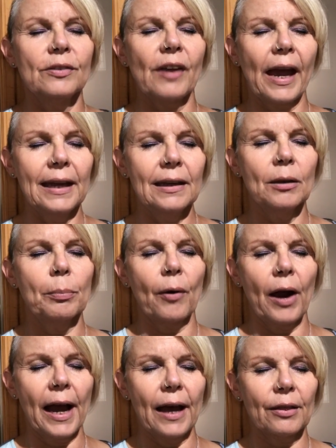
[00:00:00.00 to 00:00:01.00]
take a
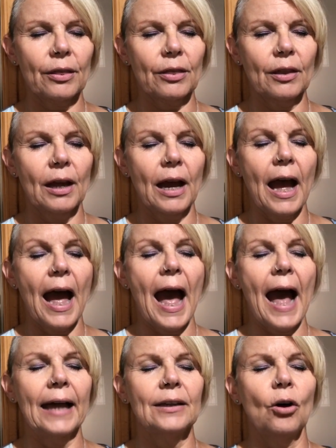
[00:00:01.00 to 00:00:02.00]
breath
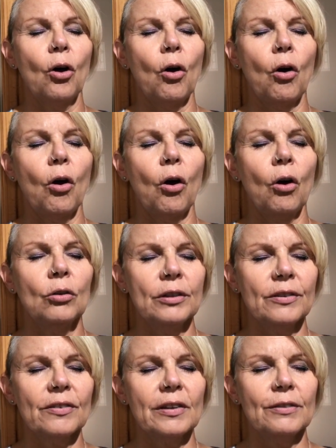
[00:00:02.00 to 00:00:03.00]
and
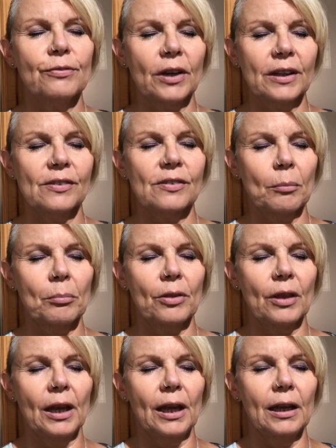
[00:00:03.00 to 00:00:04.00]
honestly find
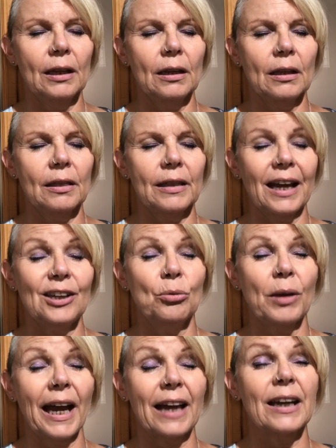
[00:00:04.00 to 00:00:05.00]
something that you
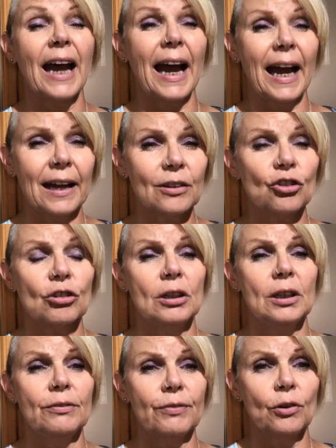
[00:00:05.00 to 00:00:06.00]
can
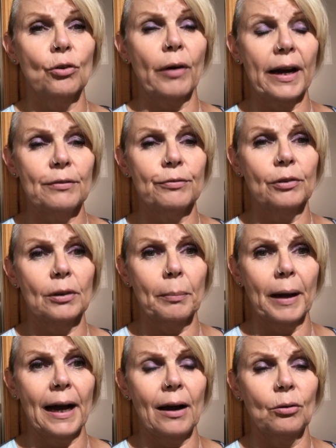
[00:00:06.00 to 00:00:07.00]
actually feel grateful
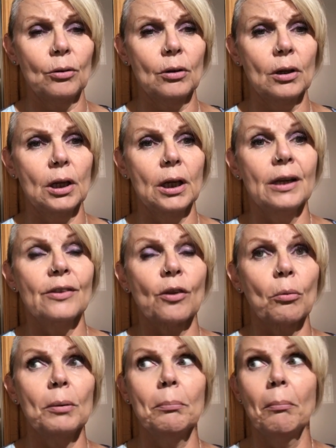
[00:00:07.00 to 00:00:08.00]
about. So it